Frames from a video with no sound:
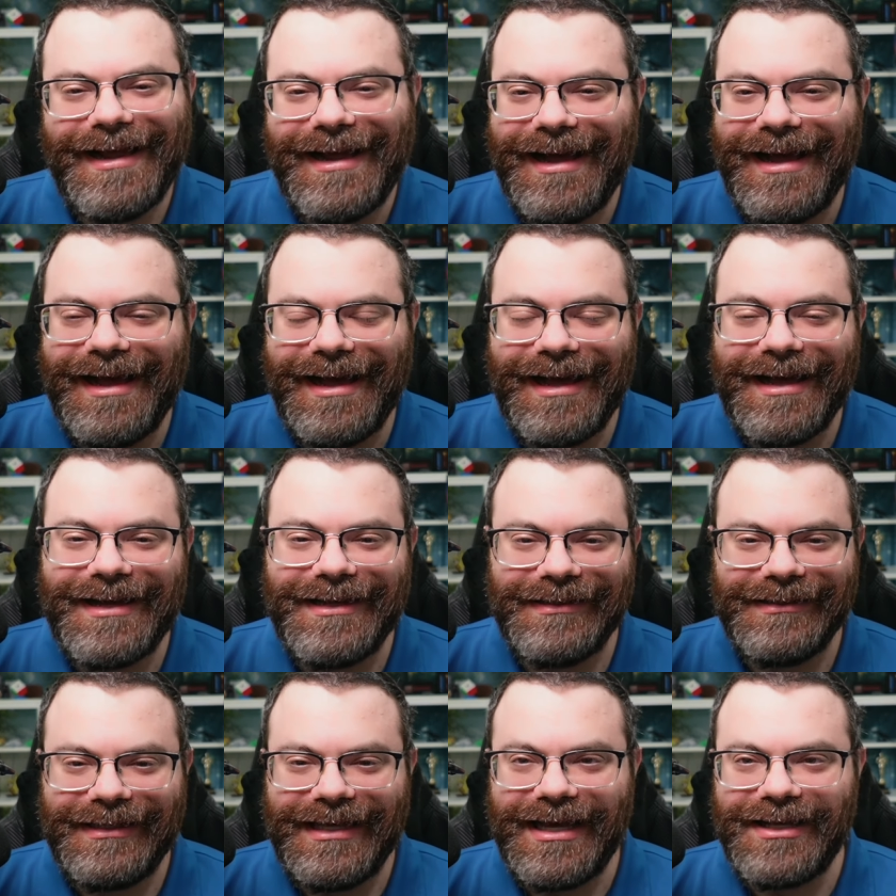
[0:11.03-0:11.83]

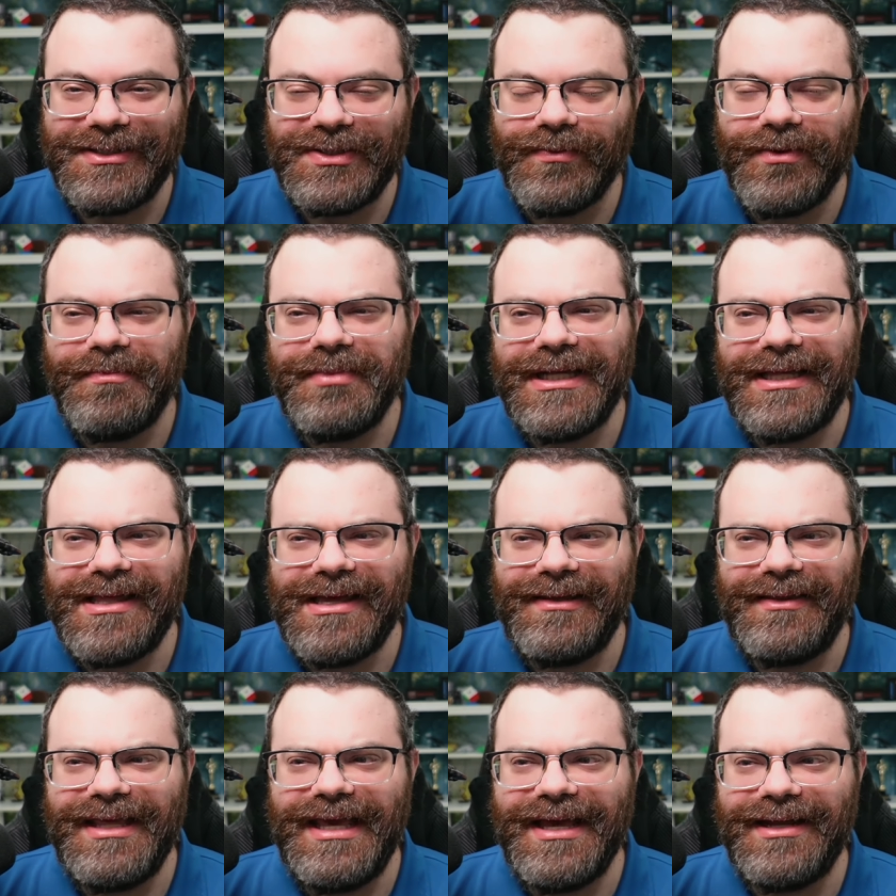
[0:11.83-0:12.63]
uh, yeah, so we'll play
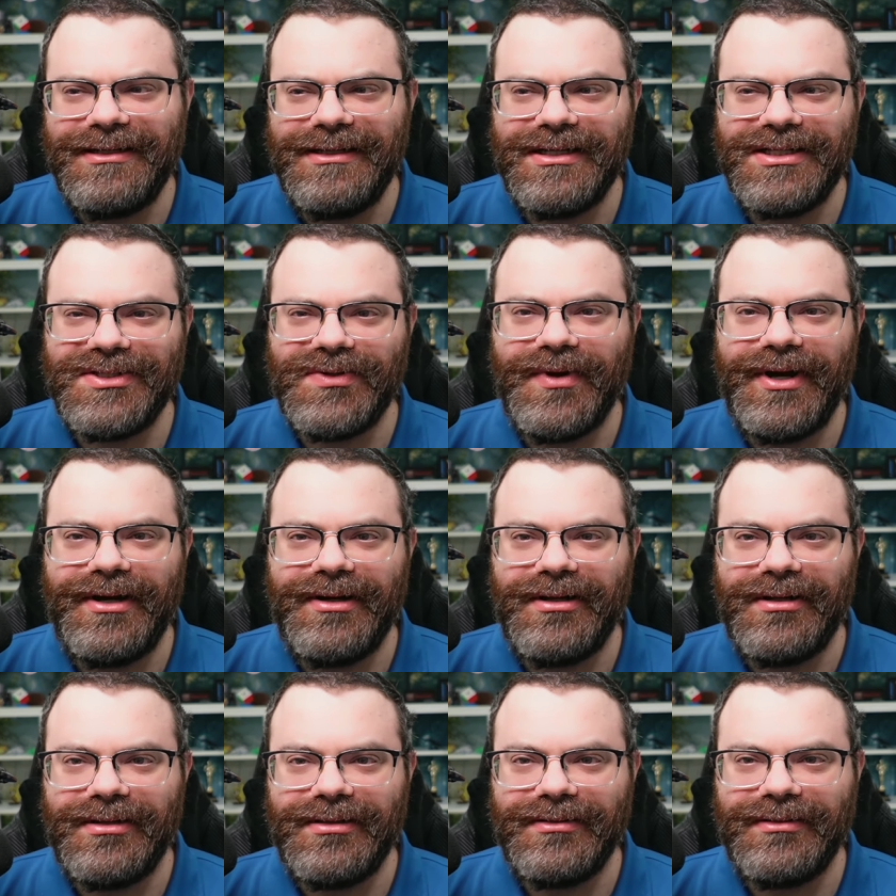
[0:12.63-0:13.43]
that at the end because
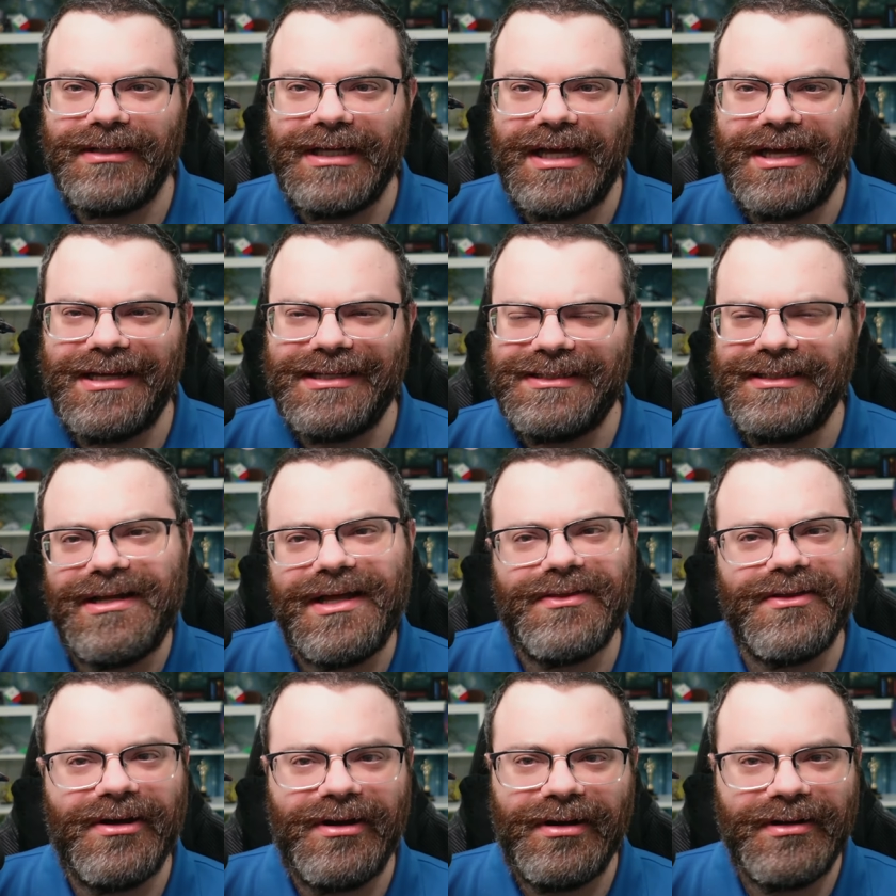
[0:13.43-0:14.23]
Squaredle, uh, it's
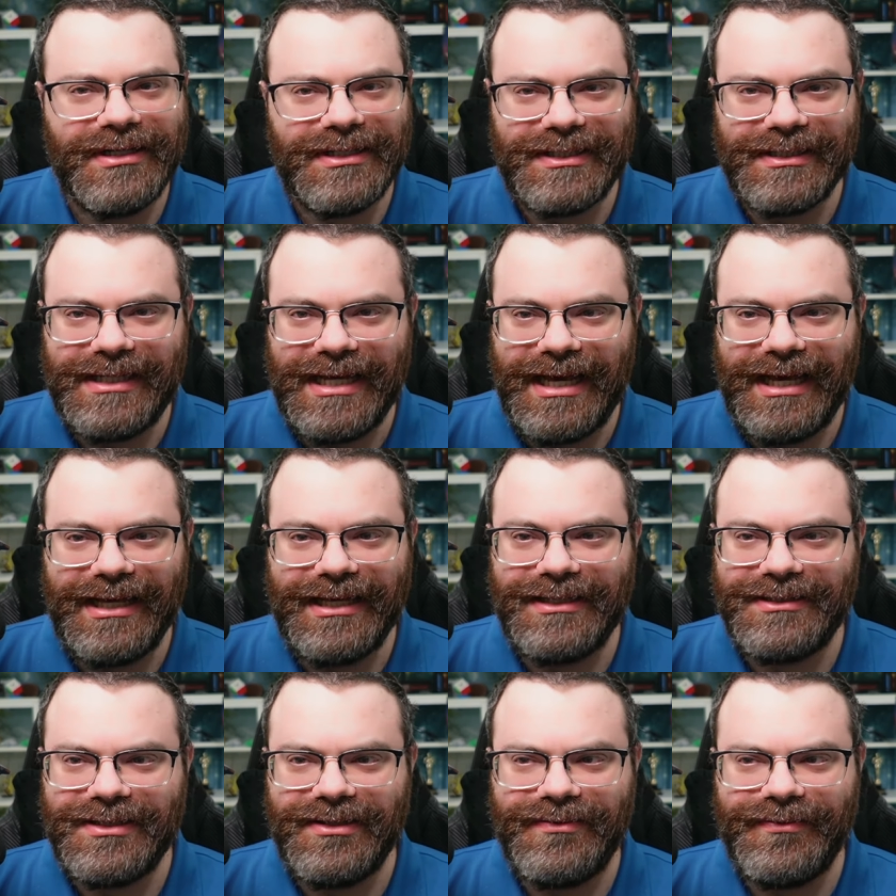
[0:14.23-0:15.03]
not the hardest
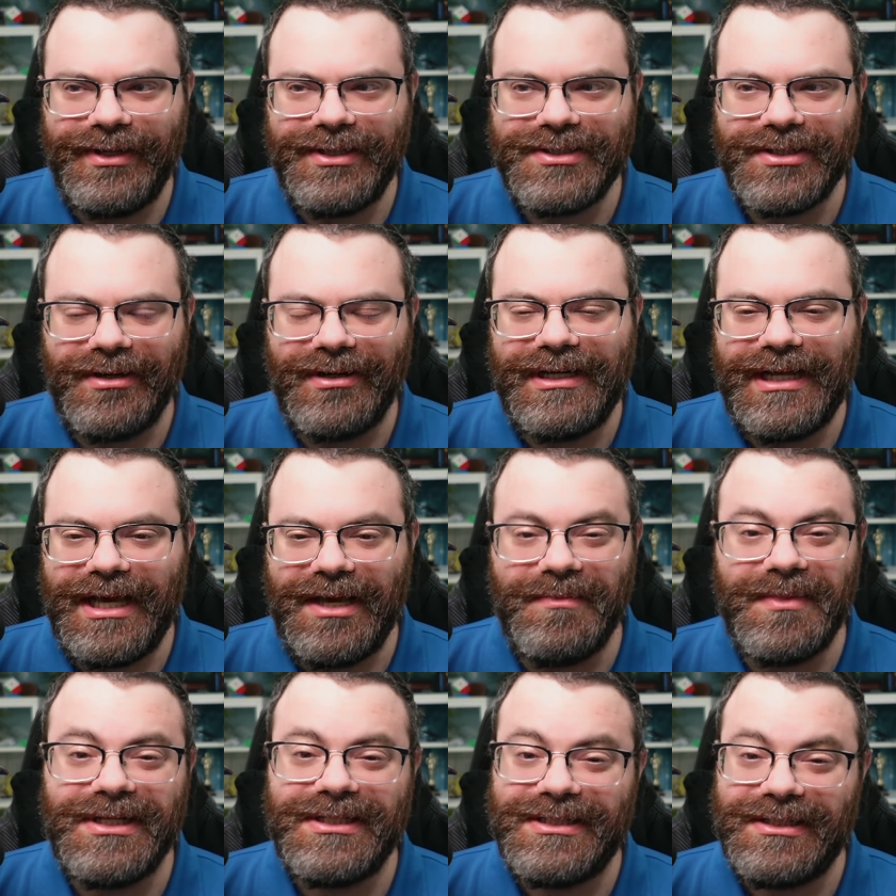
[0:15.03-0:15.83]
day, it's a three star
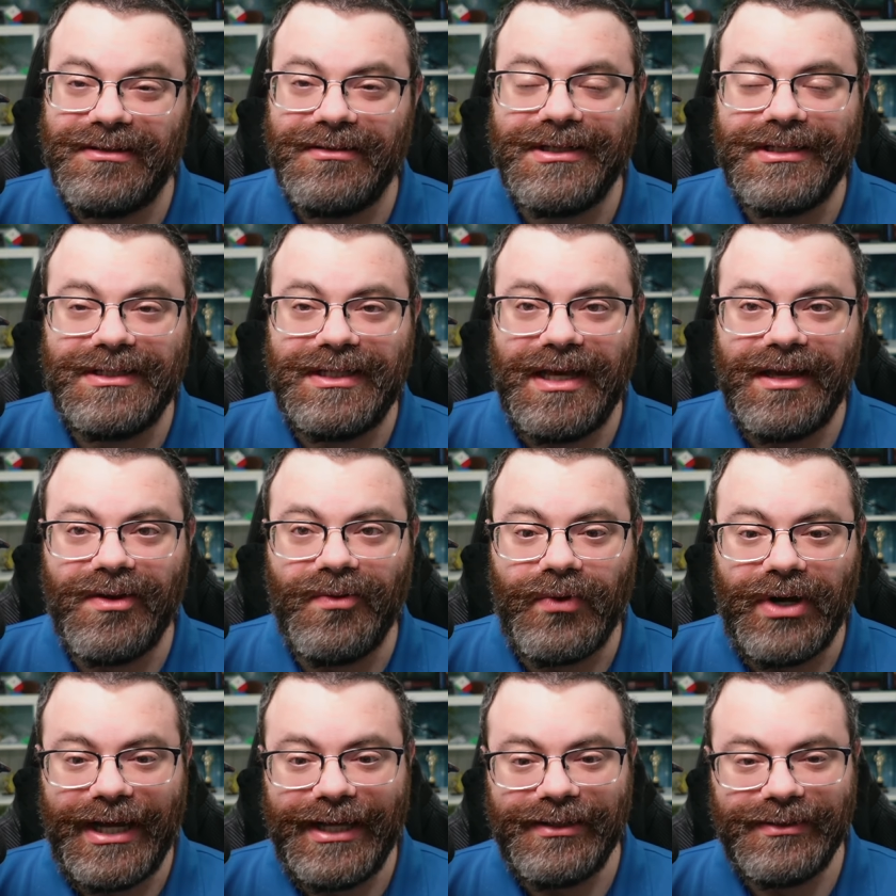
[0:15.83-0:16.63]
day, but still can take
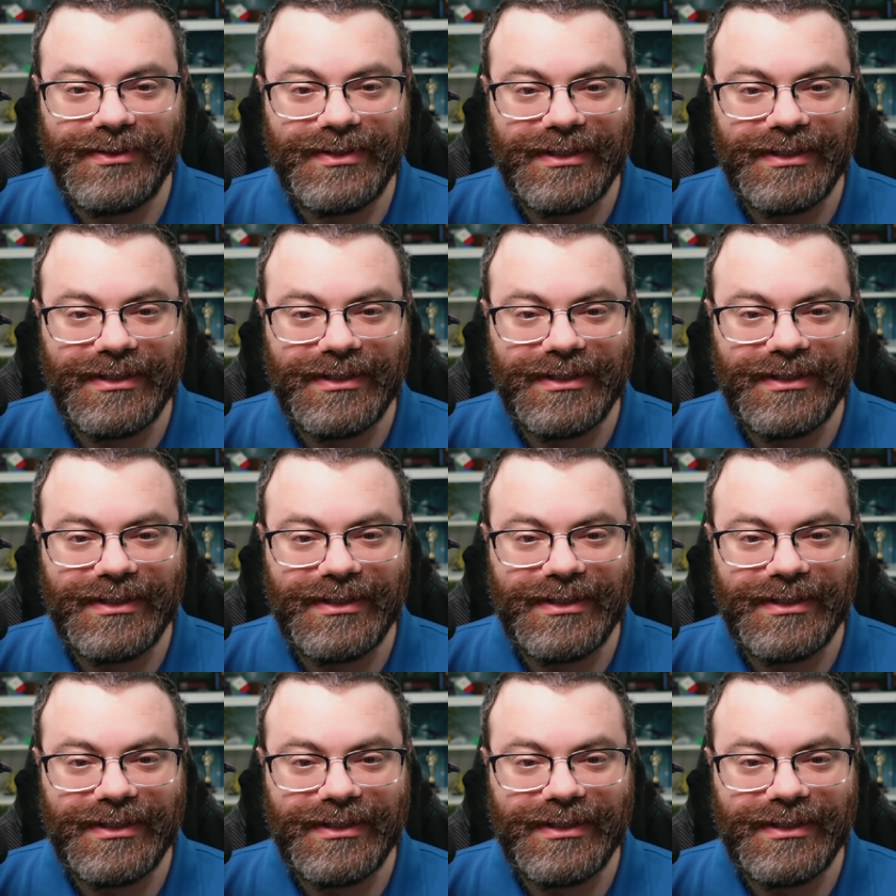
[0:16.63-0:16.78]
a while.